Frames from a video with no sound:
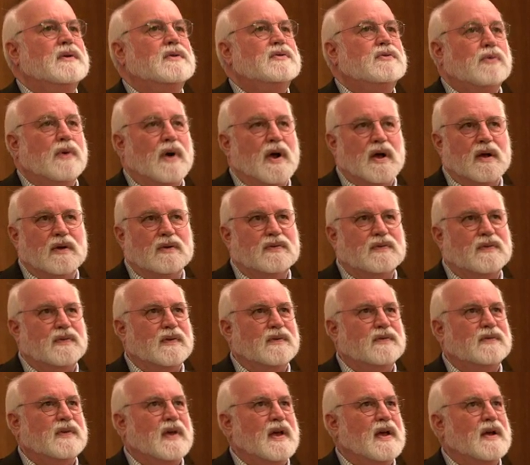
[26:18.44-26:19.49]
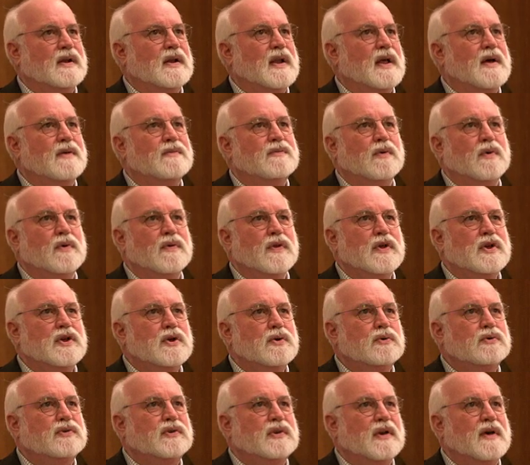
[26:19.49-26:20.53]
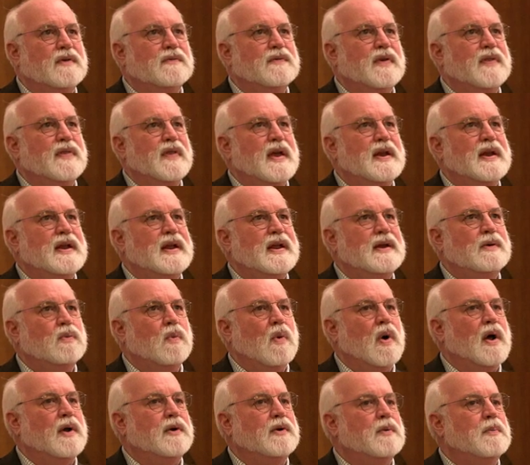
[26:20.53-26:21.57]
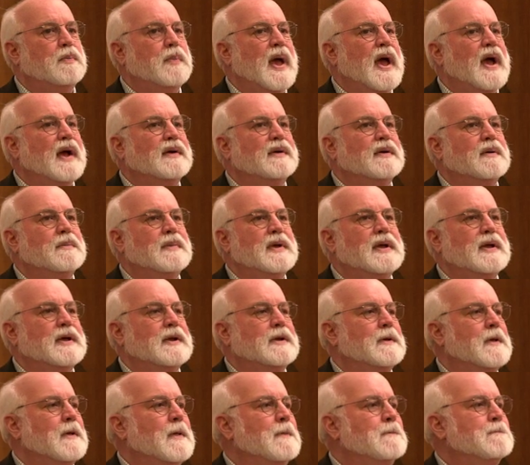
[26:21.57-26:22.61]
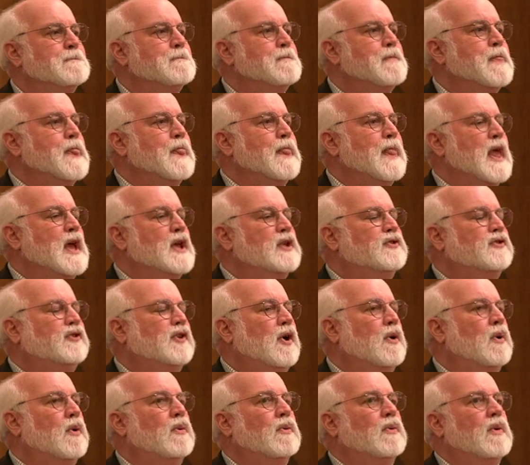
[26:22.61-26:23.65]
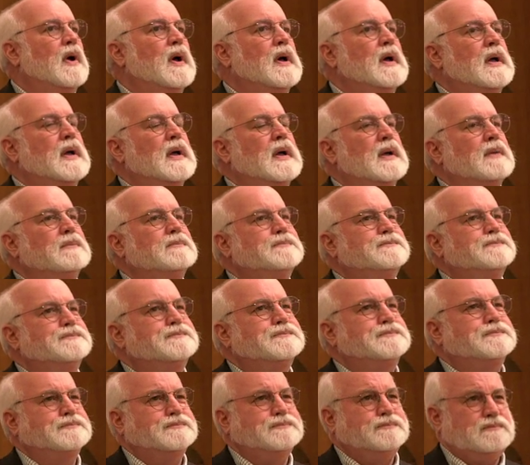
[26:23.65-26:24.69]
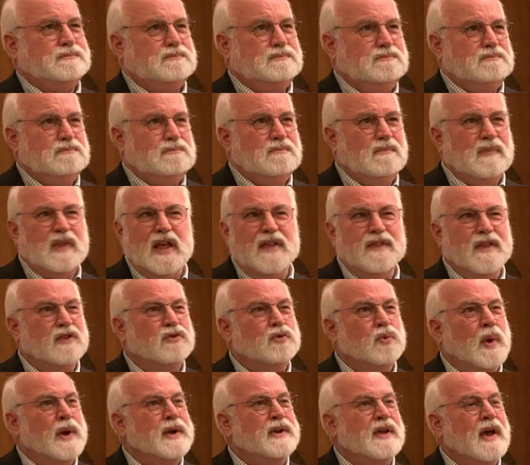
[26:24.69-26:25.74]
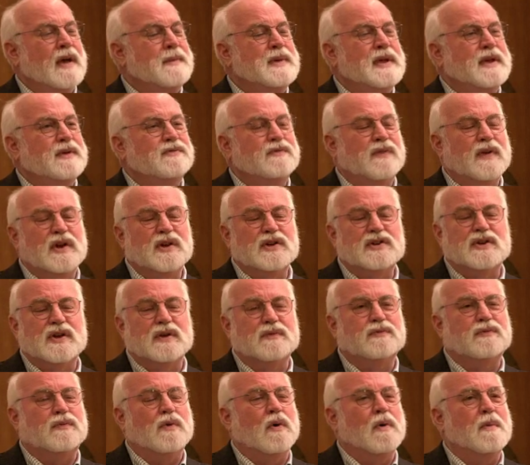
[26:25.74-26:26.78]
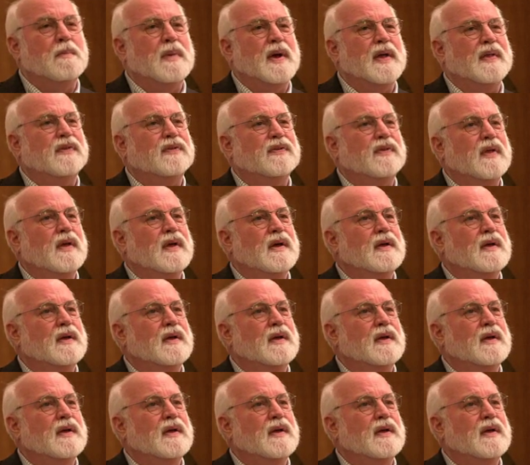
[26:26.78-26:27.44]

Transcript: drugs, the sale of or the use of, and then he'd wander back to me. And so this one time he had finished a 4-month